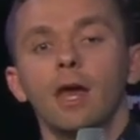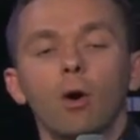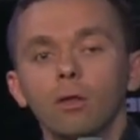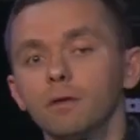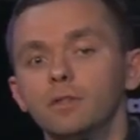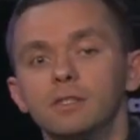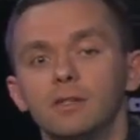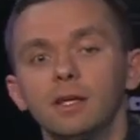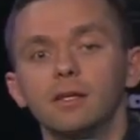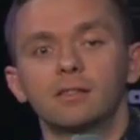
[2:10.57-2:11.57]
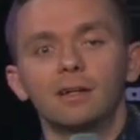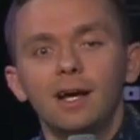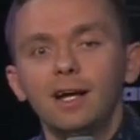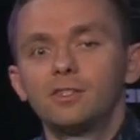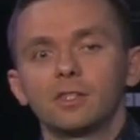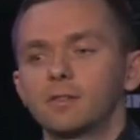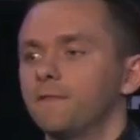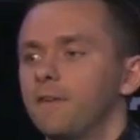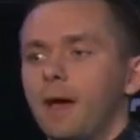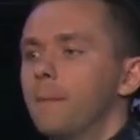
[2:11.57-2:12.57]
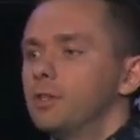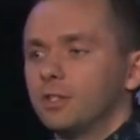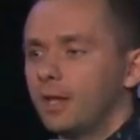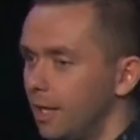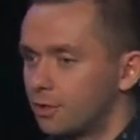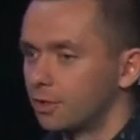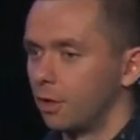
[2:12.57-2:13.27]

all of these things, they're not just the imagination